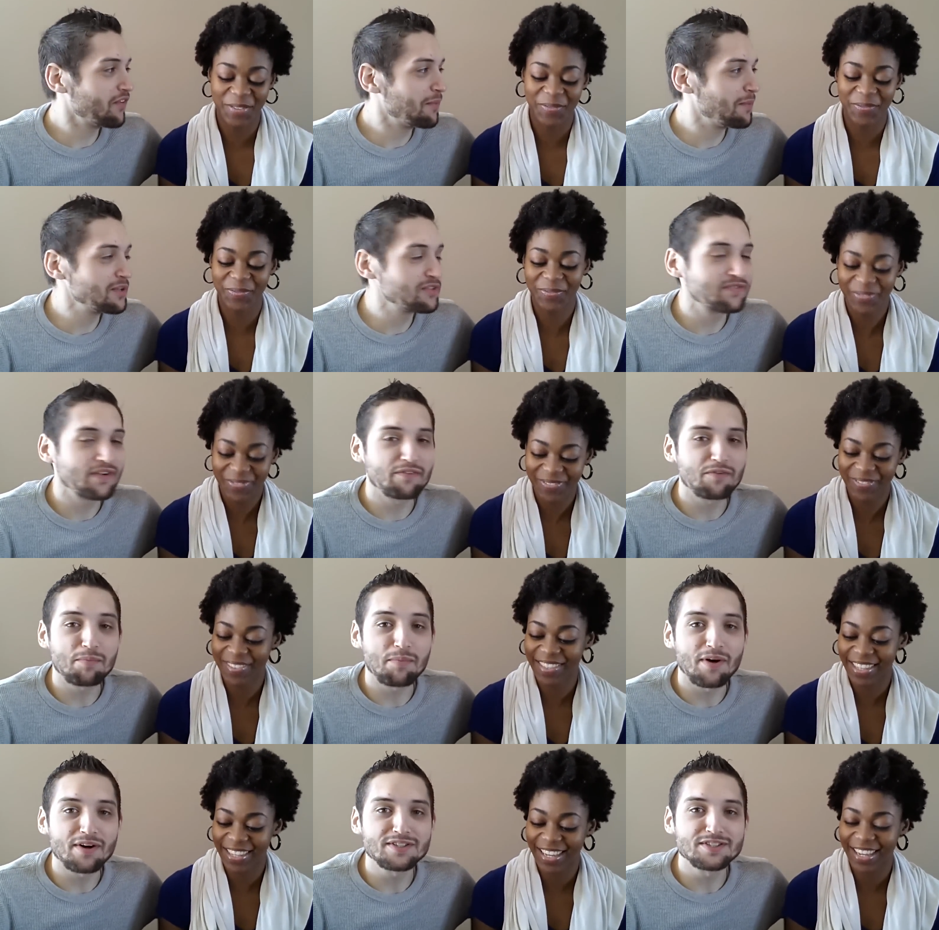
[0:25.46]
Speaker 1: one of our most
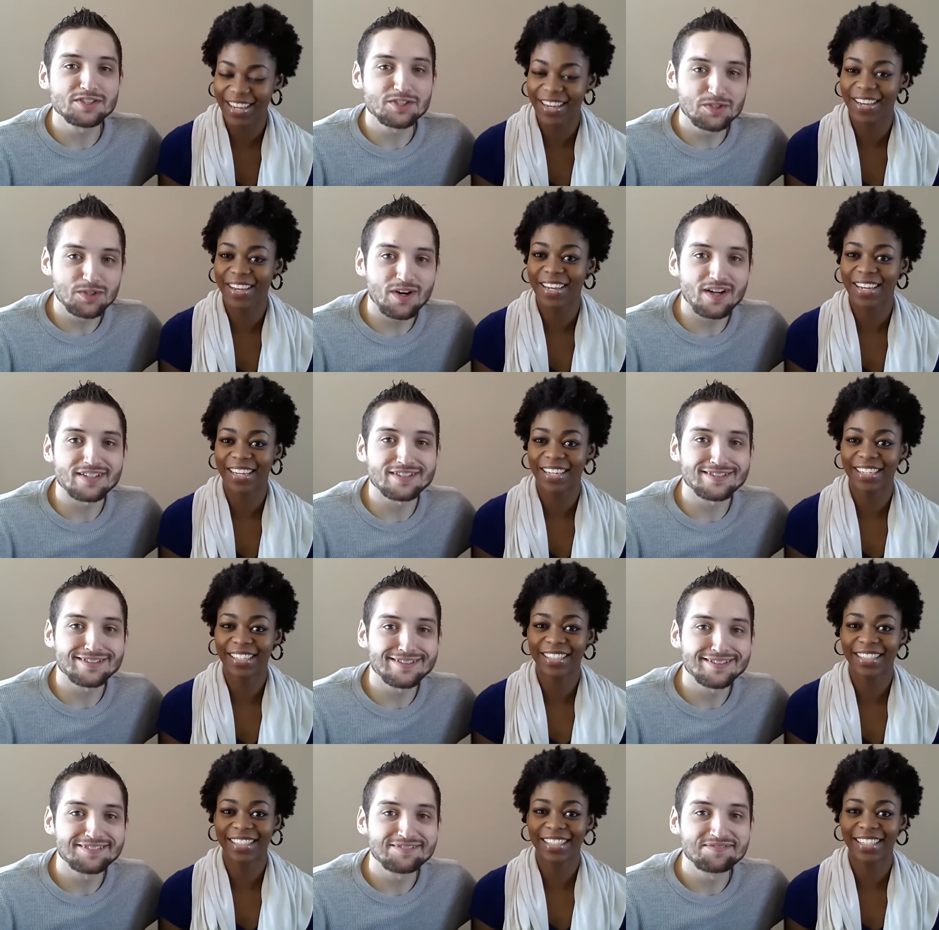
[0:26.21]
favorite parts is
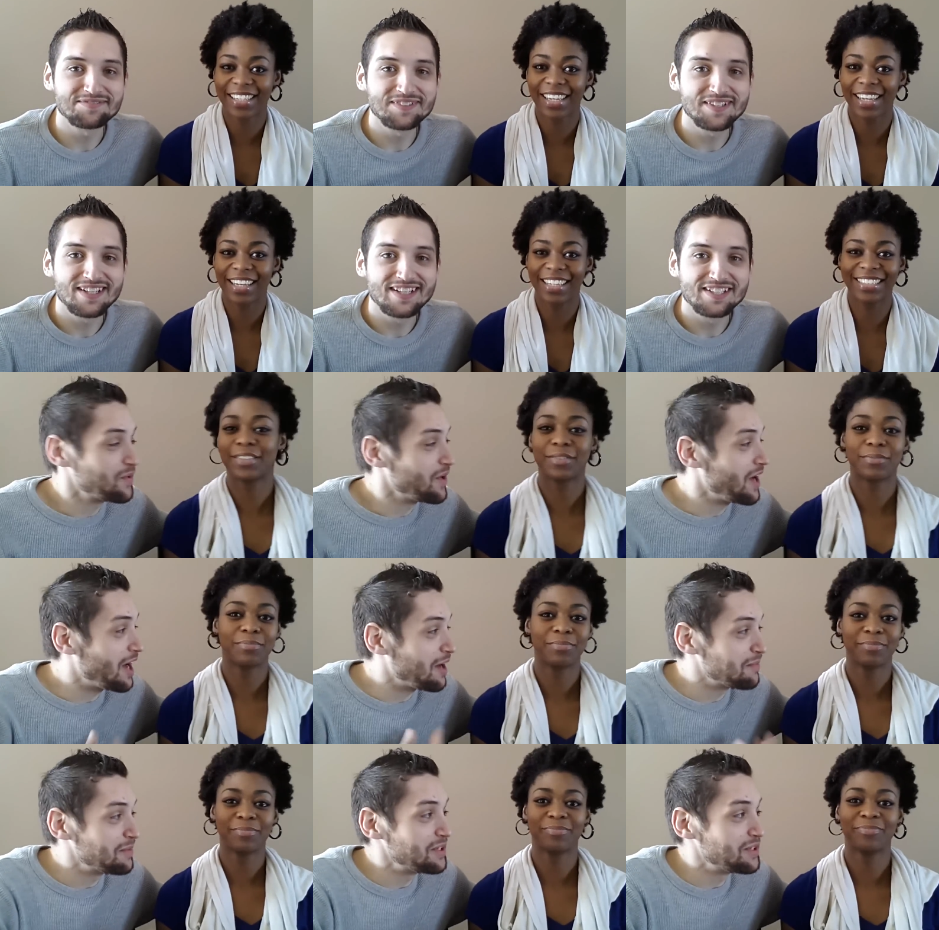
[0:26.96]
trust.
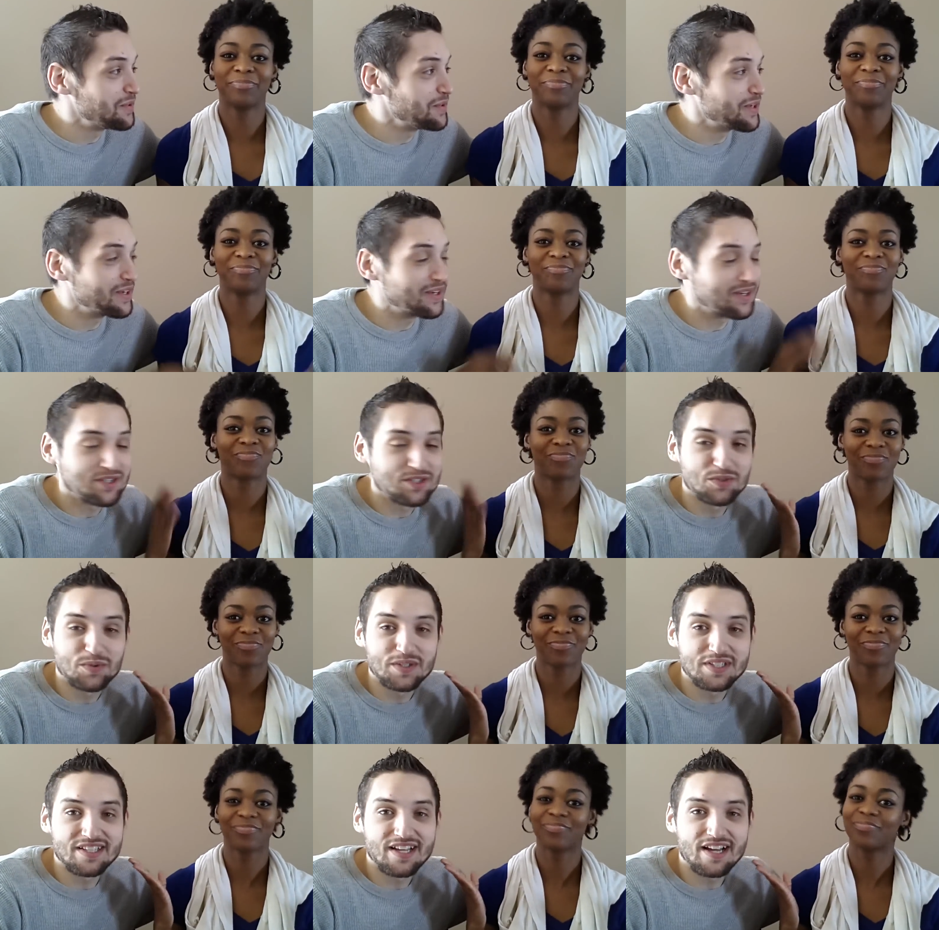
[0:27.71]
I'll be doing her
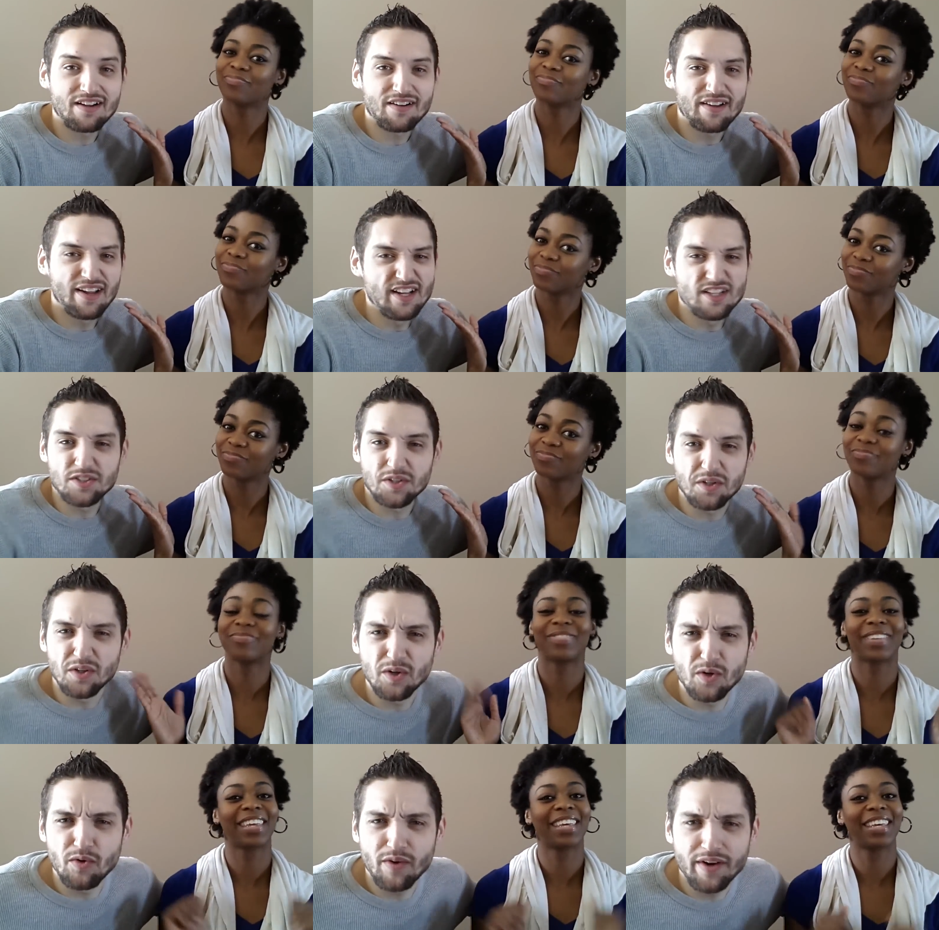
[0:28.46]
twist out, and it's
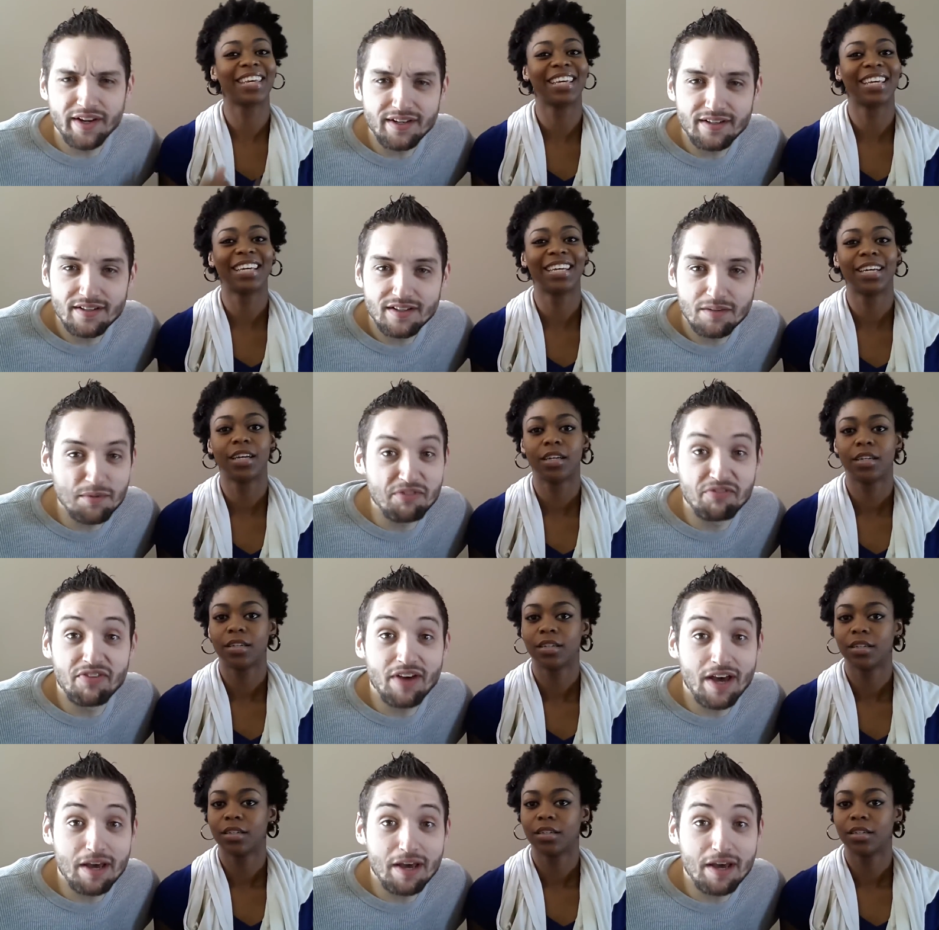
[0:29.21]
going to look great. It'll be